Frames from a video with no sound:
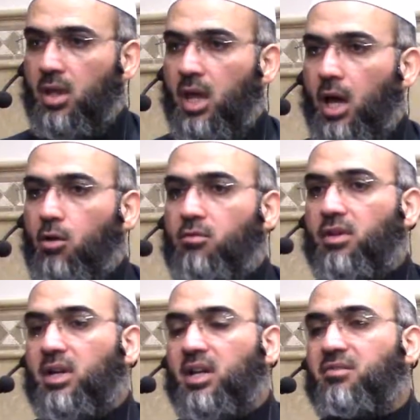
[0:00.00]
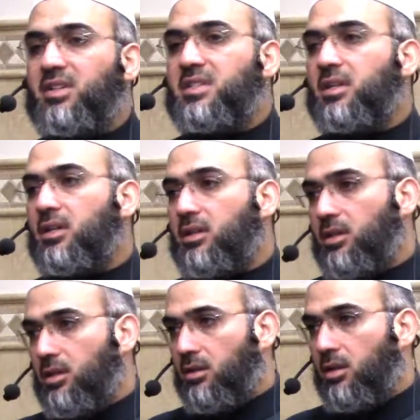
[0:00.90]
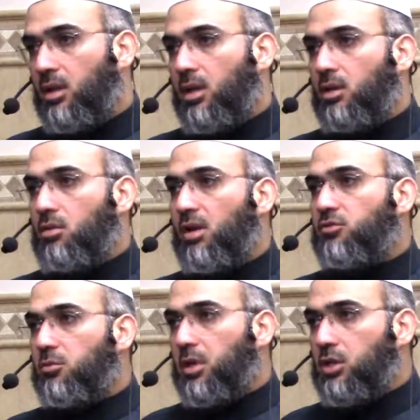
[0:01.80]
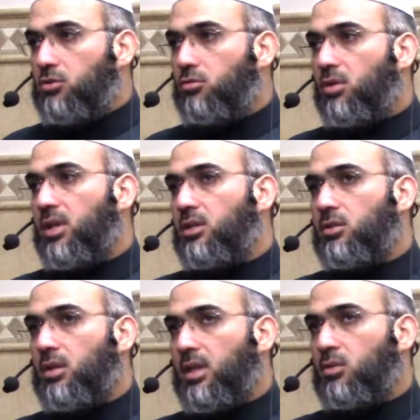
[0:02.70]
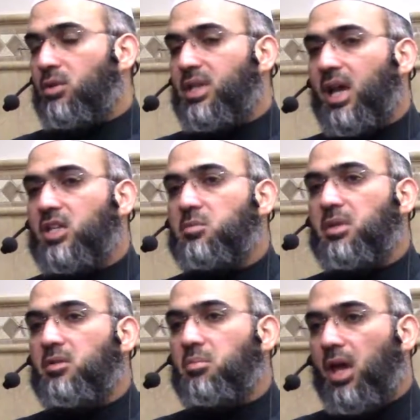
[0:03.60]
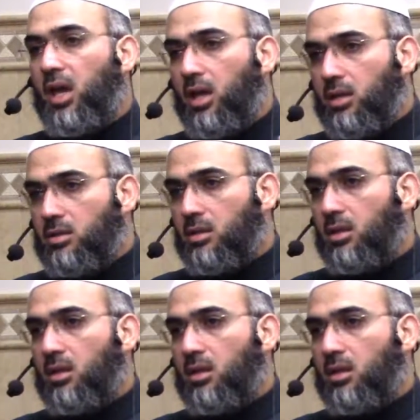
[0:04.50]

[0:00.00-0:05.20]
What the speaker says: However, every single year you have to make sure that what has been paid